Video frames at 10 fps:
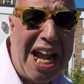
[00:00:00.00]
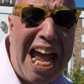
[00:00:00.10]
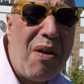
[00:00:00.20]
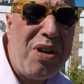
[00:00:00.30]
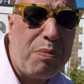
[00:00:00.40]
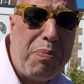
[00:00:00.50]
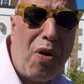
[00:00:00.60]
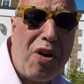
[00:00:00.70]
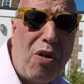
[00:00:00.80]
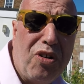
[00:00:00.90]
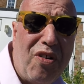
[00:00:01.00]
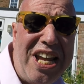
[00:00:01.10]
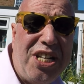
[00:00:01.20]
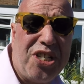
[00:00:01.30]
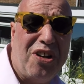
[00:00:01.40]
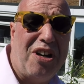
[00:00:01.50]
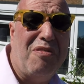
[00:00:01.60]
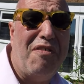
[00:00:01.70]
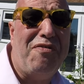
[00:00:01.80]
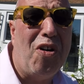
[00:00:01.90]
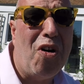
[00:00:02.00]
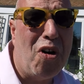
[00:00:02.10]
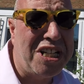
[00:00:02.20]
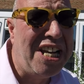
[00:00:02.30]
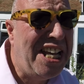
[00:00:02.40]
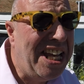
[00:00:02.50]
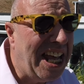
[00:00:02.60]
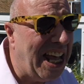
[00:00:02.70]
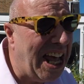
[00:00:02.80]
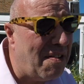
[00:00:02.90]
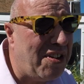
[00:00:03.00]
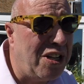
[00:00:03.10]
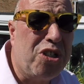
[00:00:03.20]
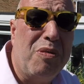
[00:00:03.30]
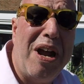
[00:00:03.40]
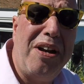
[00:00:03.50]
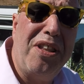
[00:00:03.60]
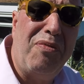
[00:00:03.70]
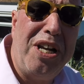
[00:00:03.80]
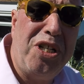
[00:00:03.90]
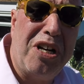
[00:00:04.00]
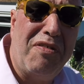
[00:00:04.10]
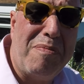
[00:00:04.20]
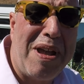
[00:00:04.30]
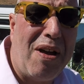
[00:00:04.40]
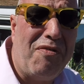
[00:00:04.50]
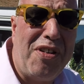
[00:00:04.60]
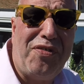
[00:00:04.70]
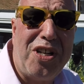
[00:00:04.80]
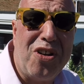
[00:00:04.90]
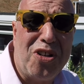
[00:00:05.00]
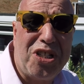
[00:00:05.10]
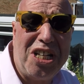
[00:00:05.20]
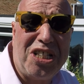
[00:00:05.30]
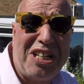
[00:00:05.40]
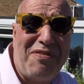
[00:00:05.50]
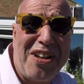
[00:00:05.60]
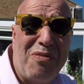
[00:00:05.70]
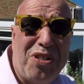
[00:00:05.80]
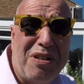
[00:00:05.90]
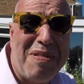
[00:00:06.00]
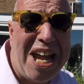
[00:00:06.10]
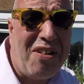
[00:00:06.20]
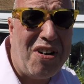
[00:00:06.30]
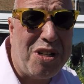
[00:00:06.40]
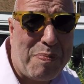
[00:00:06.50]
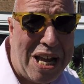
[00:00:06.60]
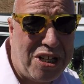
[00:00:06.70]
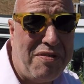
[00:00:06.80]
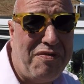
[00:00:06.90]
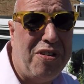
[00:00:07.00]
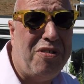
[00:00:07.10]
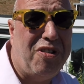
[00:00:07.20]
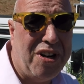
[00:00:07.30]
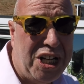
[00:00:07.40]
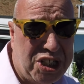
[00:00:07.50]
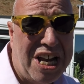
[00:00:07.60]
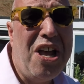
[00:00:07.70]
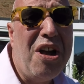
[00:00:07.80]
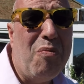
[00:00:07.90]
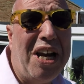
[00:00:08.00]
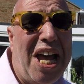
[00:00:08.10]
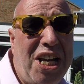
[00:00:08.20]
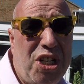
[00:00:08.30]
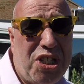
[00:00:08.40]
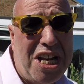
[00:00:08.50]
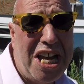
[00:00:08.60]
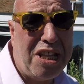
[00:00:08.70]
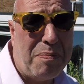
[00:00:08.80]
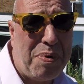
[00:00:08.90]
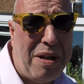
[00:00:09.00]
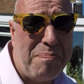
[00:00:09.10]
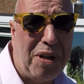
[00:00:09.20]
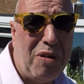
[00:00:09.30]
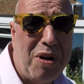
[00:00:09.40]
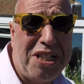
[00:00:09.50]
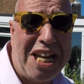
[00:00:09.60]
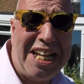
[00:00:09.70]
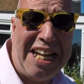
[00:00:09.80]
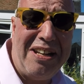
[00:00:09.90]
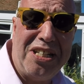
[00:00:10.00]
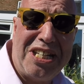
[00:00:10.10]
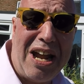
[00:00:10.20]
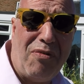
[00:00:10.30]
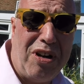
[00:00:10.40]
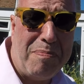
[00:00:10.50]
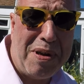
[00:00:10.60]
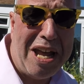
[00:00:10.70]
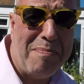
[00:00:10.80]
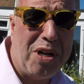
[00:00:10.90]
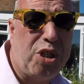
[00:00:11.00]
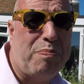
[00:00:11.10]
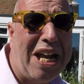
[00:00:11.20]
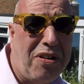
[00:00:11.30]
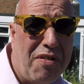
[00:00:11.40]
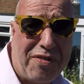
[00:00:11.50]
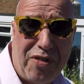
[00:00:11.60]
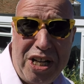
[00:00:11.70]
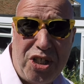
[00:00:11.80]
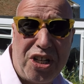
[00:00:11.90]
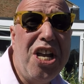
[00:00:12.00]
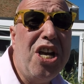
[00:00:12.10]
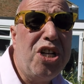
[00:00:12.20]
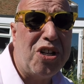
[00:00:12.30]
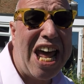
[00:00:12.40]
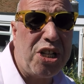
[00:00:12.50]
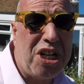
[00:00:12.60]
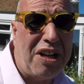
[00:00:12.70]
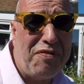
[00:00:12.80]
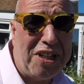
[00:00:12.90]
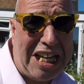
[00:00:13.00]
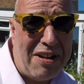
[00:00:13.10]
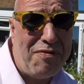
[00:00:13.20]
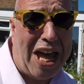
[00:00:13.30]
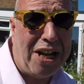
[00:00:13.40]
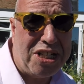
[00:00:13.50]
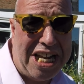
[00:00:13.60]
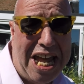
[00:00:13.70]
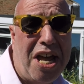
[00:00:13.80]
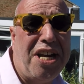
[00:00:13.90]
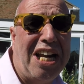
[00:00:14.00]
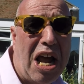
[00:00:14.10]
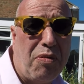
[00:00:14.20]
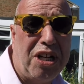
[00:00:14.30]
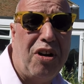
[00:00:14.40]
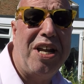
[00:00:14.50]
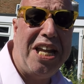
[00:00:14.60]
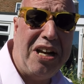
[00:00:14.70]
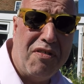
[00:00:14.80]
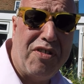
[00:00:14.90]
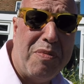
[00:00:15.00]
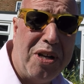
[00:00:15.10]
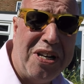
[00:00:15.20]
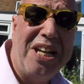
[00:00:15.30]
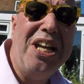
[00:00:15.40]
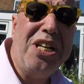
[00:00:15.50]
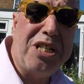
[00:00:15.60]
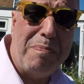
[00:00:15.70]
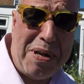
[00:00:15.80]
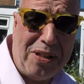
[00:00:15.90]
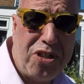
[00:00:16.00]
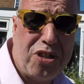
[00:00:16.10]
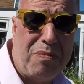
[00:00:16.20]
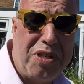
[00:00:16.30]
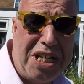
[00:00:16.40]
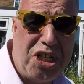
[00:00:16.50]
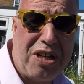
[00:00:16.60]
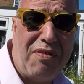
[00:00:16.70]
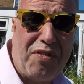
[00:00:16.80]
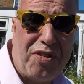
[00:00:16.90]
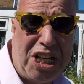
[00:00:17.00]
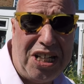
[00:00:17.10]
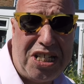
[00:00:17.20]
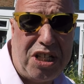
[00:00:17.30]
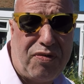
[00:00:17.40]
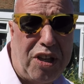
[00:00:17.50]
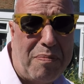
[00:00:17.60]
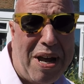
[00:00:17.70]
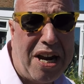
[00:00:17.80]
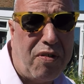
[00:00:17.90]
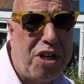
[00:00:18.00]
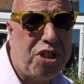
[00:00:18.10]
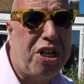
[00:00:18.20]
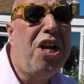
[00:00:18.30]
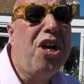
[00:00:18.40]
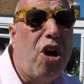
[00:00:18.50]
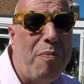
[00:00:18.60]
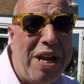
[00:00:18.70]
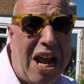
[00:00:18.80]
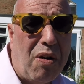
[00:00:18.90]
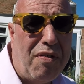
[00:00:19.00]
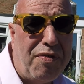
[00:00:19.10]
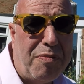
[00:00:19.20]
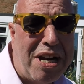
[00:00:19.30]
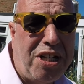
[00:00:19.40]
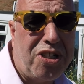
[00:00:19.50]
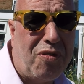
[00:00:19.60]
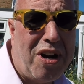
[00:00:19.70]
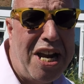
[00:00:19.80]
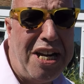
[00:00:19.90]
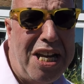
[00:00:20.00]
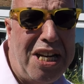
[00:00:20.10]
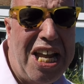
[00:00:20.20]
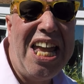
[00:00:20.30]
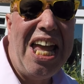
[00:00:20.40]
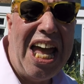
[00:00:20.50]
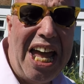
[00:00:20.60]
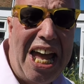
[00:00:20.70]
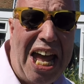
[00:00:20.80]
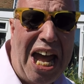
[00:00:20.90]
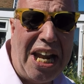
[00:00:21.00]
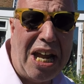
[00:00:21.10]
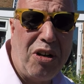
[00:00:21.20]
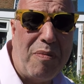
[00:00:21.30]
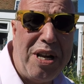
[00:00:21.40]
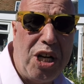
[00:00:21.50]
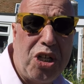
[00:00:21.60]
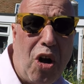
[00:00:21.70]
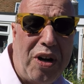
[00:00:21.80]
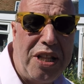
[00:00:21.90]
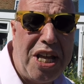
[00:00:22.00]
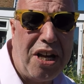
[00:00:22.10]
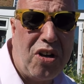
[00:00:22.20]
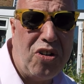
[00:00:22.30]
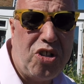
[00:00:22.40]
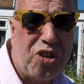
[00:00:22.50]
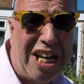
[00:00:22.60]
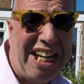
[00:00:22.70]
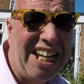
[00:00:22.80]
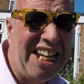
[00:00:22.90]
How is poor old Greece going to afford, I think somewhere in the region of about 50 or 60,000 migrants passing through Greece? Well, I say the people who are taking the debt repayments back off Greece should actually forgive that debt and allow the Greek government to build some decent facilities for the migrants coming out of the Mediterranean and coming ashore in their country.